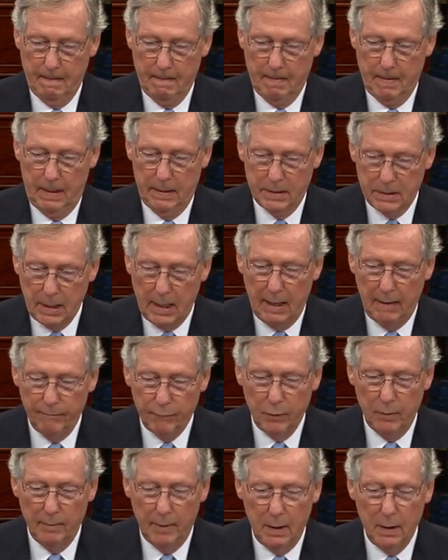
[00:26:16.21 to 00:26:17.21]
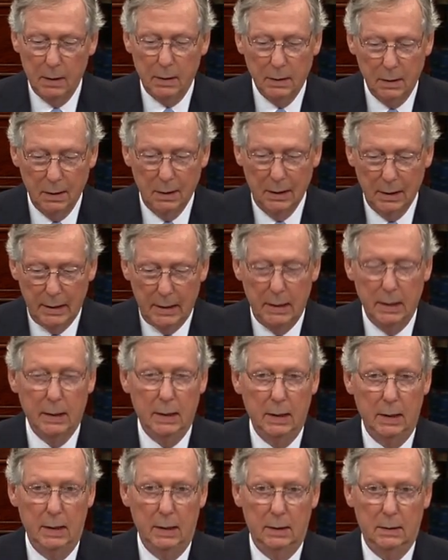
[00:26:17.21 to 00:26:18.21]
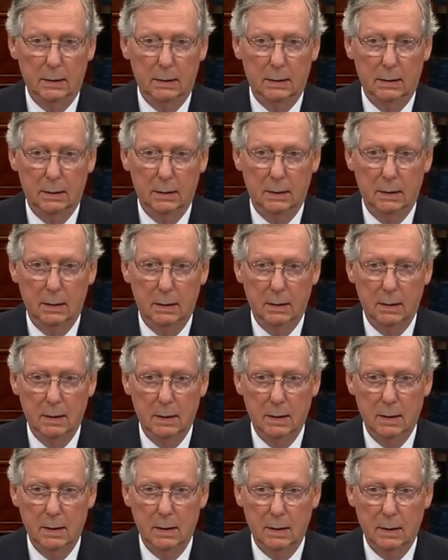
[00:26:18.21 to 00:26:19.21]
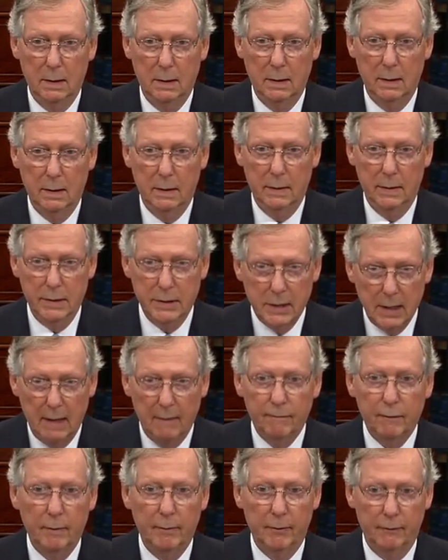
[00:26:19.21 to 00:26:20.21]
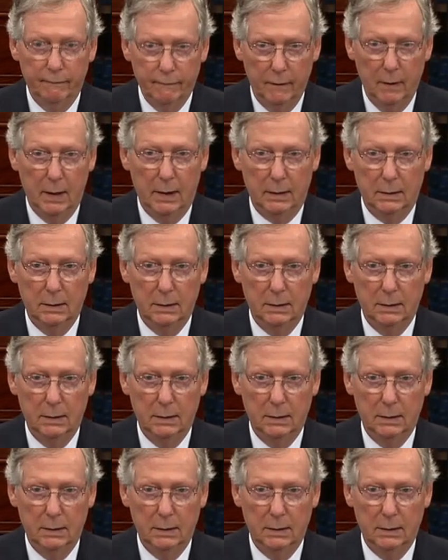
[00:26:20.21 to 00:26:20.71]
It's time for America to lead again, this time from the front.